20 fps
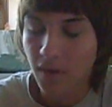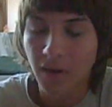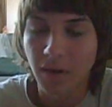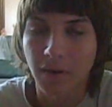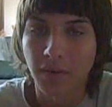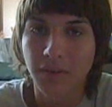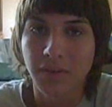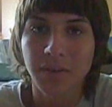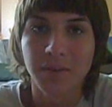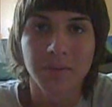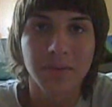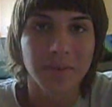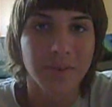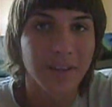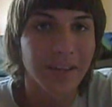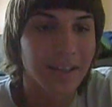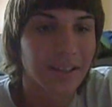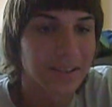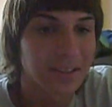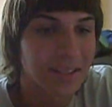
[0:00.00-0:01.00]

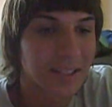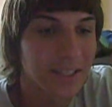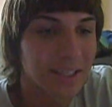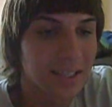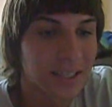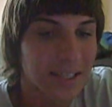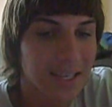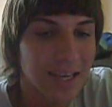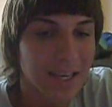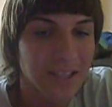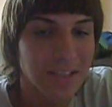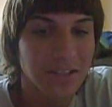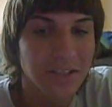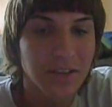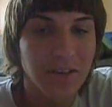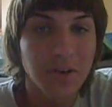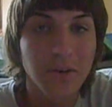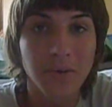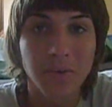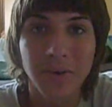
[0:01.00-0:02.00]
and in case
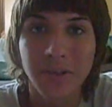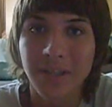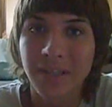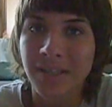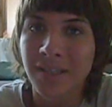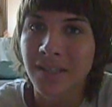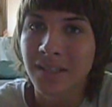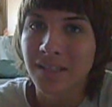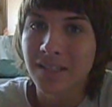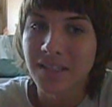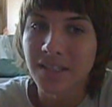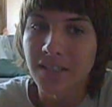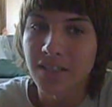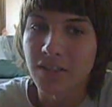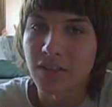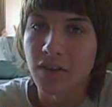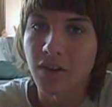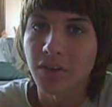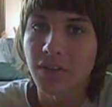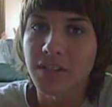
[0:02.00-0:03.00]
you
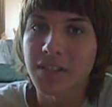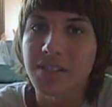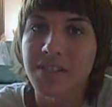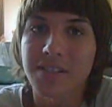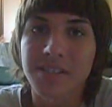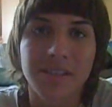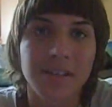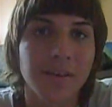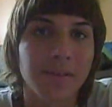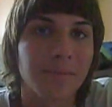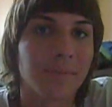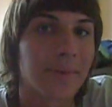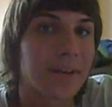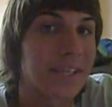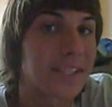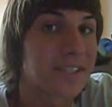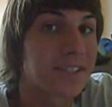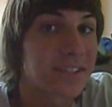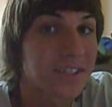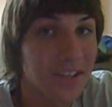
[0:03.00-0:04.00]
didn't notice,
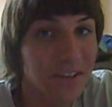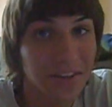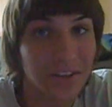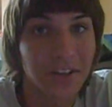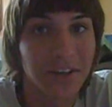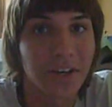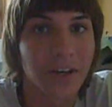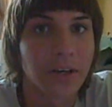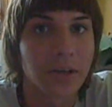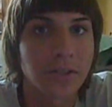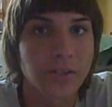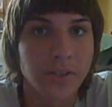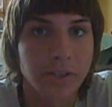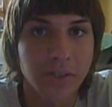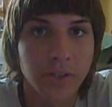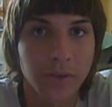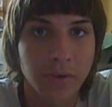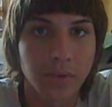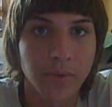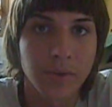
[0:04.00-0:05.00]
my stutter
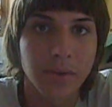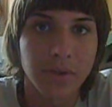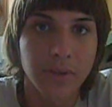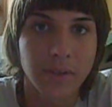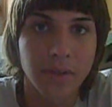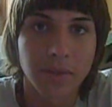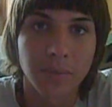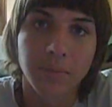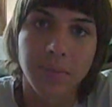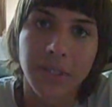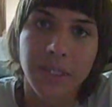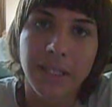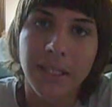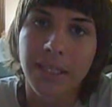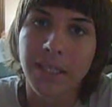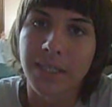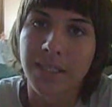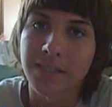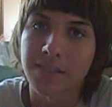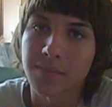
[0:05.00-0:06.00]
also
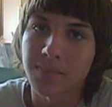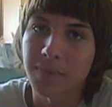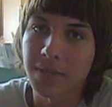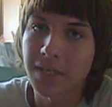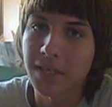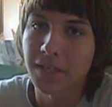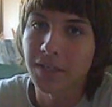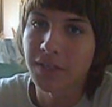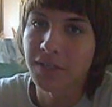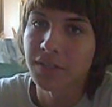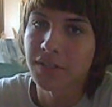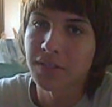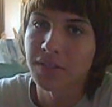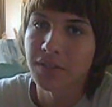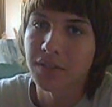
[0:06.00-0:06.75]
completely disappeared